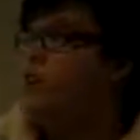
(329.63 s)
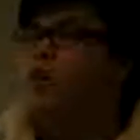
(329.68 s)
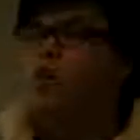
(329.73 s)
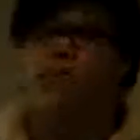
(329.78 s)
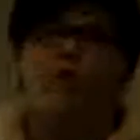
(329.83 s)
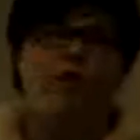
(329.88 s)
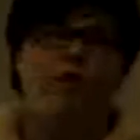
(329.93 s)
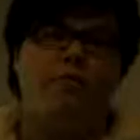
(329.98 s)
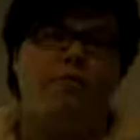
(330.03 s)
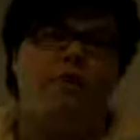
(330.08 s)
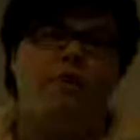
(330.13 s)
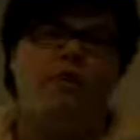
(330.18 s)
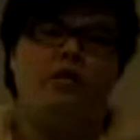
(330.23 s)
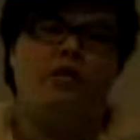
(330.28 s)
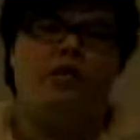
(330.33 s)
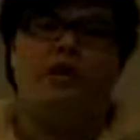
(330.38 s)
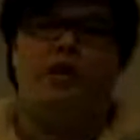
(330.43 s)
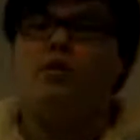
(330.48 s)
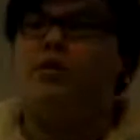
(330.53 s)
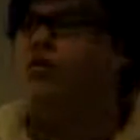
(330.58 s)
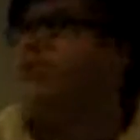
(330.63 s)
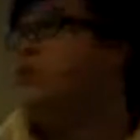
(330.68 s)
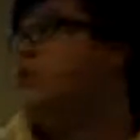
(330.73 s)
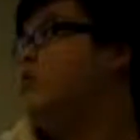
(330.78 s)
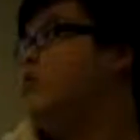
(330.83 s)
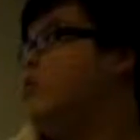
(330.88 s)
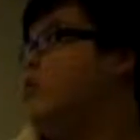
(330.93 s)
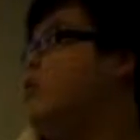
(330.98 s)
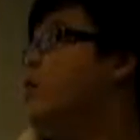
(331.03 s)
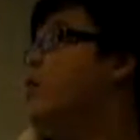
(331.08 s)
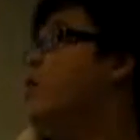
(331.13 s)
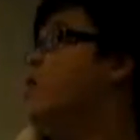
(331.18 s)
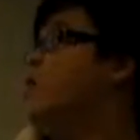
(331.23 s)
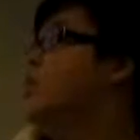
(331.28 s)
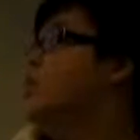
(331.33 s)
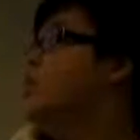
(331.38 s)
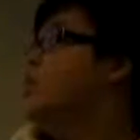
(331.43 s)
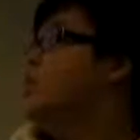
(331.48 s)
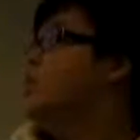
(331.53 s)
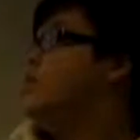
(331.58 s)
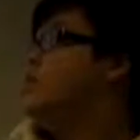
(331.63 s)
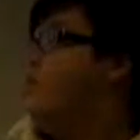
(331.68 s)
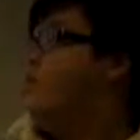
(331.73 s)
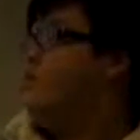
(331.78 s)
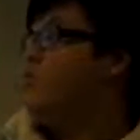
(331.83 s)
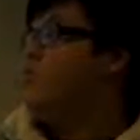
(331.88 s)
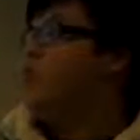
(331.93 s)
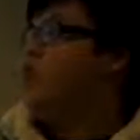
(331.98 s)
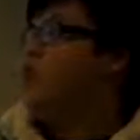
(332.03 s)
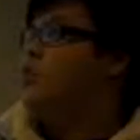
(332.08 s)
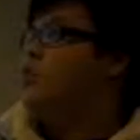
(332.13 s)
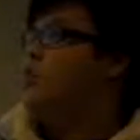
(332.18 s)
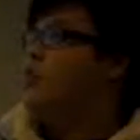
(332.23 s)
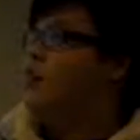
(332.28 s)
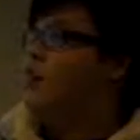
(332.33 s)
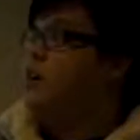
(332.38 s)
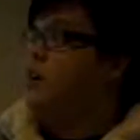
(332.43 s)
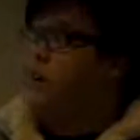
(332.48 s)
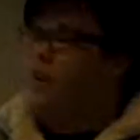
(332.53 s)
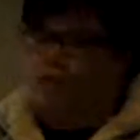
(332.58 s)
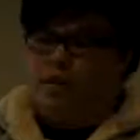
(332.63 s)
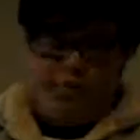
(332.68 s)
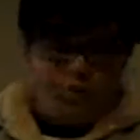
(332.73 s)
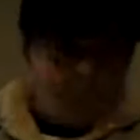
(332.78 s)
of habitat selections of giant panda.